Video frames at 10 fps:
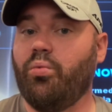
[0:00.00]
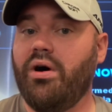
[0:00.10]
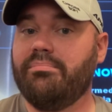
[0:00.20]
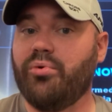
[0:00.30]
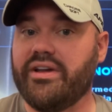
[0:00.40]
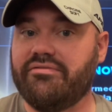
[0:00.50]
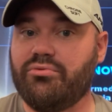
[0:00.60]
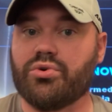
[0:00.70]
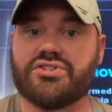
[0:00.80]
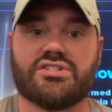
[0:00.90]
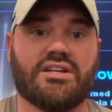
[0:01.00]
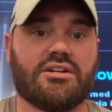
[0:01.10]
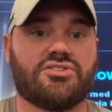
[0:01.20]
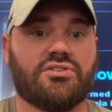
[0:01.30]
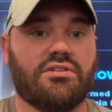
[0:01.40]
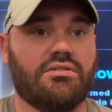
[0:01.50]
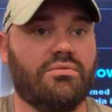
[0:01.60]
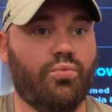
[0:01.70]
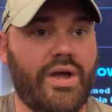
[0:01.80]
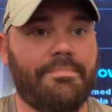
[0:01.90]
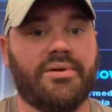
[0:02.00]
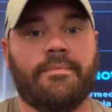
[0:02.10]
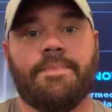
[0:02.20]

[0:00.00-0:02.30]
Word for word: 1.46 whip.